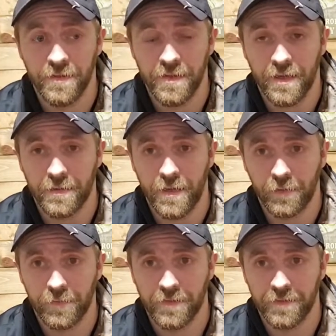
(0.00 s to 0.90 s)
he had a long
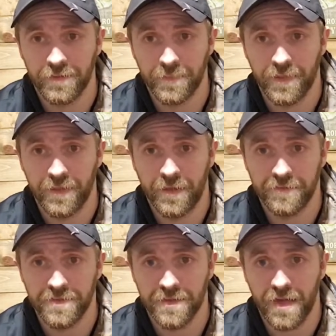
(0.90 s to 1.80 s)
run there in the
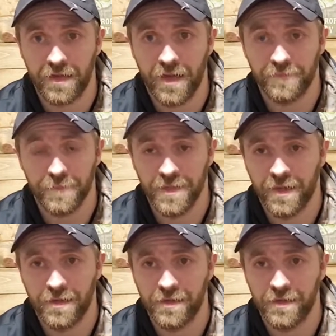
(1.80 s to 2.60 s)
playoffs and got caught from behind.